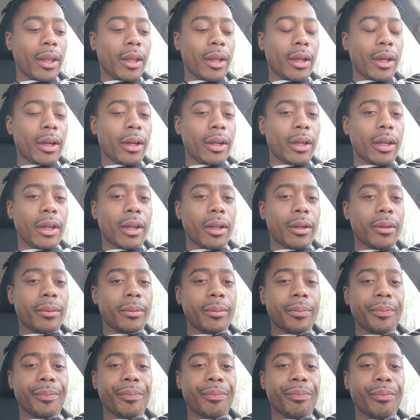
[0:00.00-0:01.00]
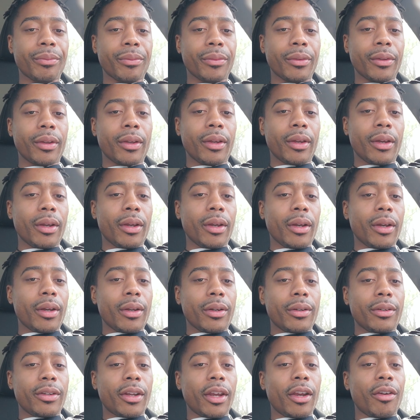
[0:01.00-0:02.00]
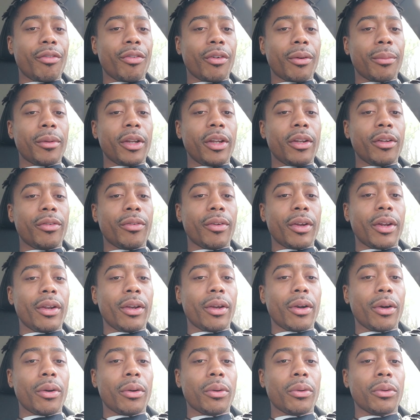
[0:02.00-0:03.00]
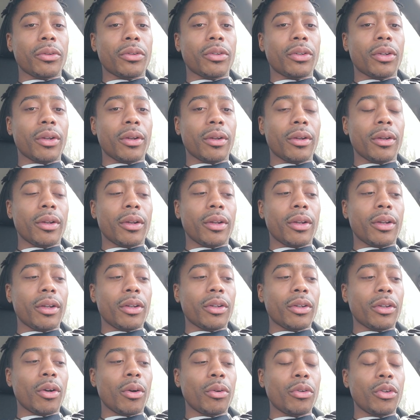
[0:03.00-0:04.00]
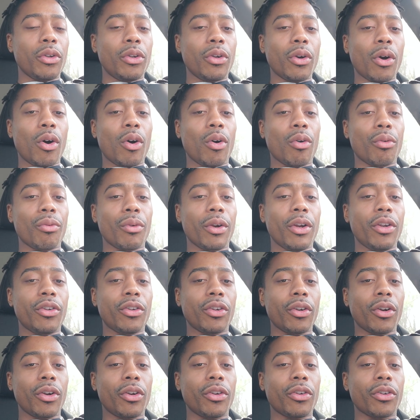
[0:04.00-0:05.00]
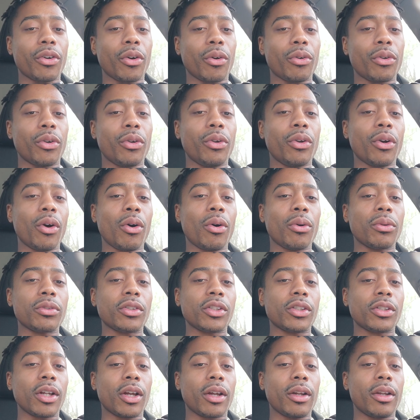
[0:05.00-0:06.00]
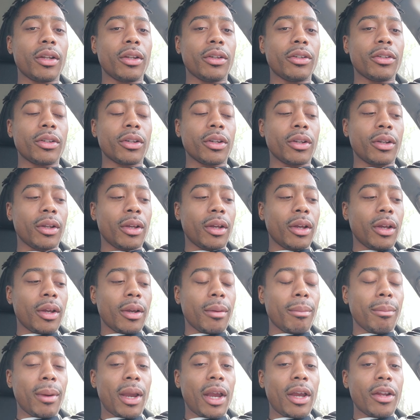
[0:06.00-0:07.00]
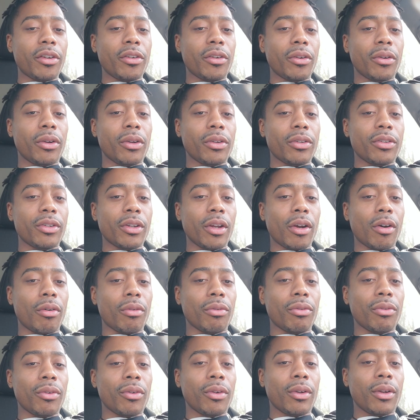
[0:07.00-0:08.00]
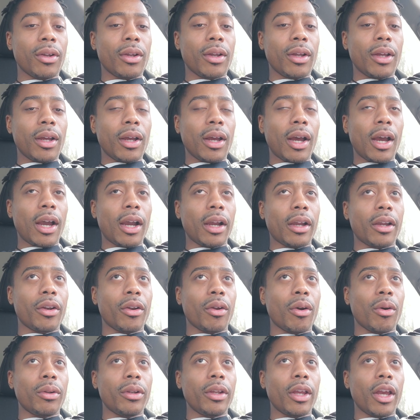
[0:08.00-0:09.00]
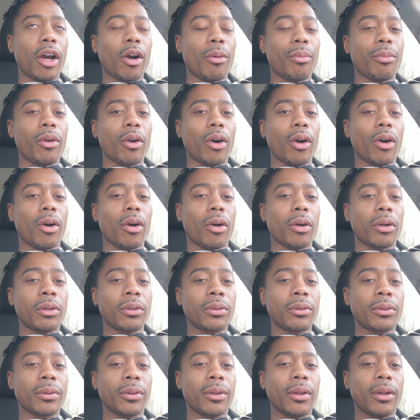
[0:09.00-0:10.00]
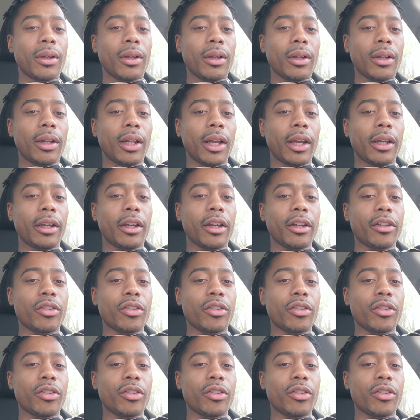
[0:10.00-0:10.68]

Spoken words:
again, take from these videos Go do your own research. Go do your own studies. Master yourself. I can only help y'all like get